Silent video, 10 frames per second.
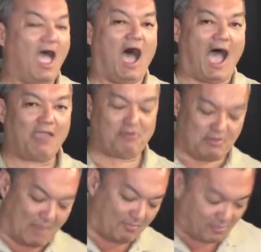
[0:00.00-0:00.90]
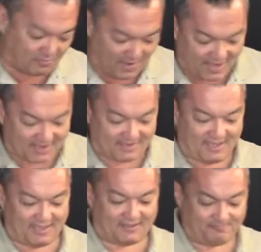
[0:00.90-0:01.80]
I remember being a
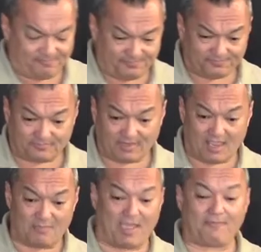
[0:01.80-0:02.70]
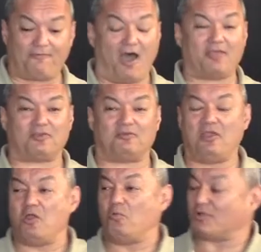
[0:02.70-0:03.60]
kid, and my father
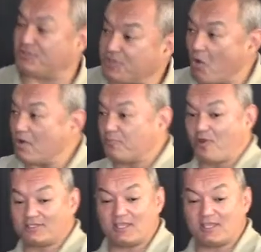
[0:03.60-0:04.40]
was so impressed.